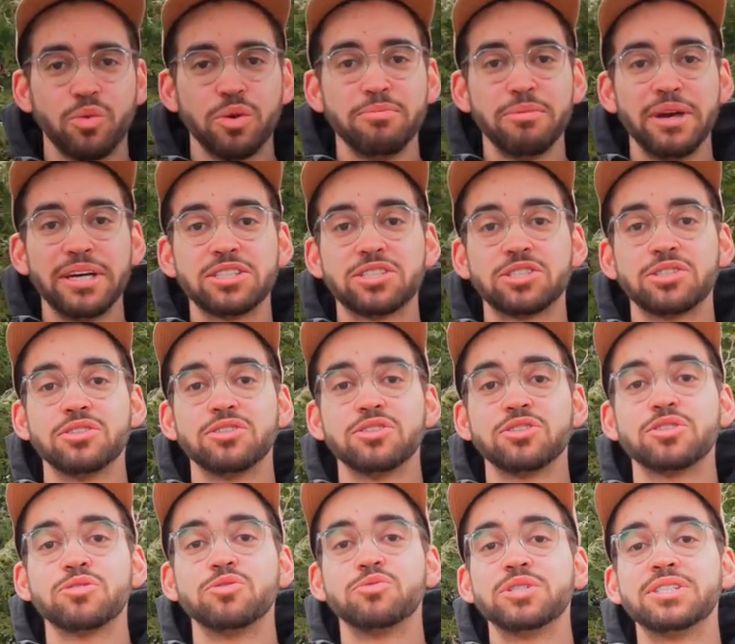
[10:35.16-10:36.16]
we
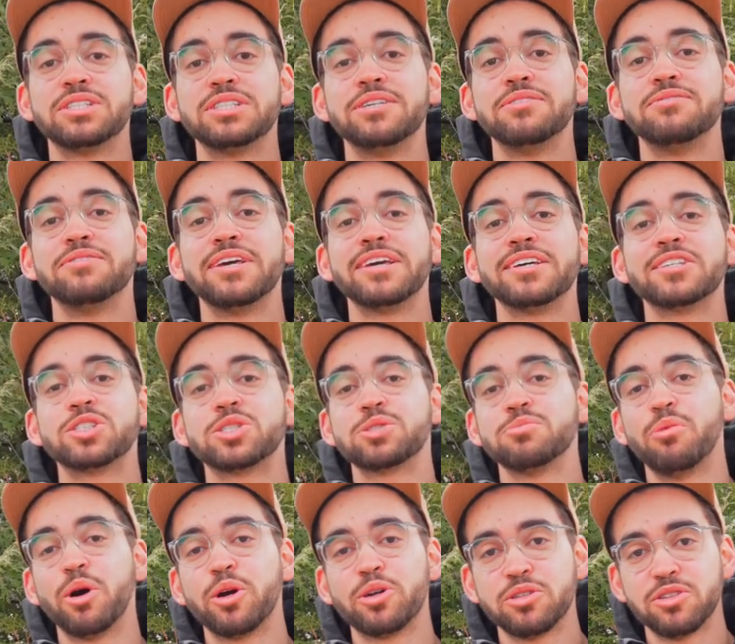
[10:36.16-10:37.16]
mentioned receiving
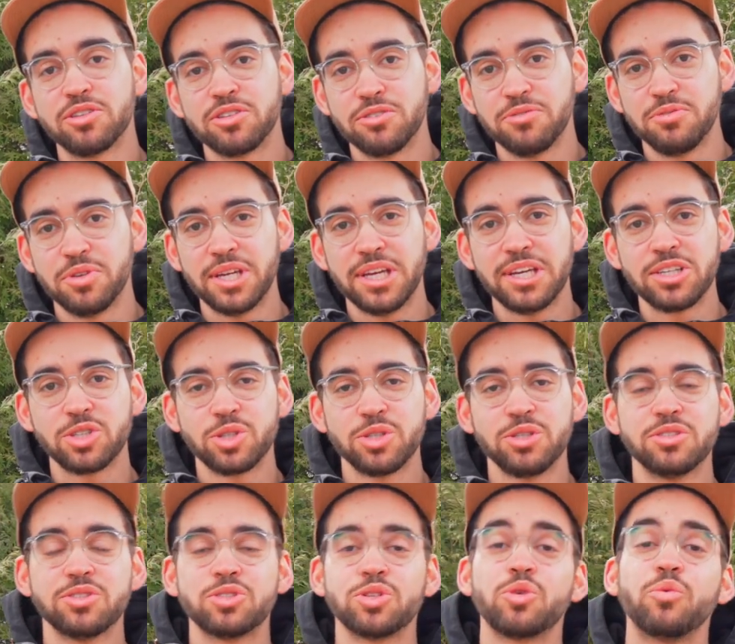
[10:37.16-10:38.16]
smart
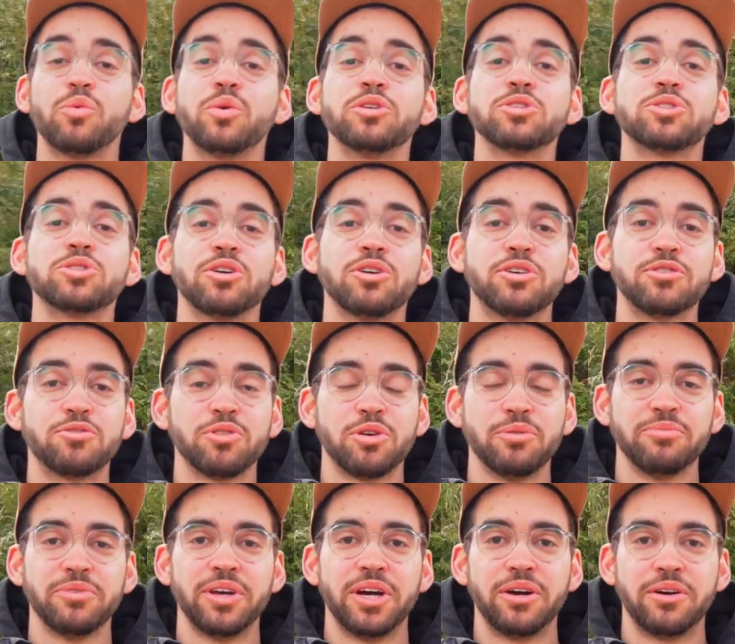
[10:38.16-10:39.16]
notifications, so we'll start
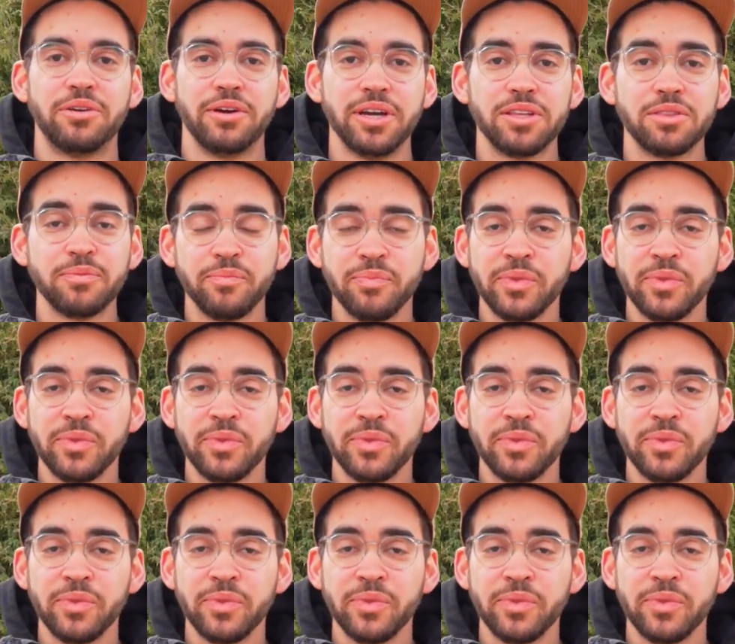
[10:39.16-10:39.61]
from there, right?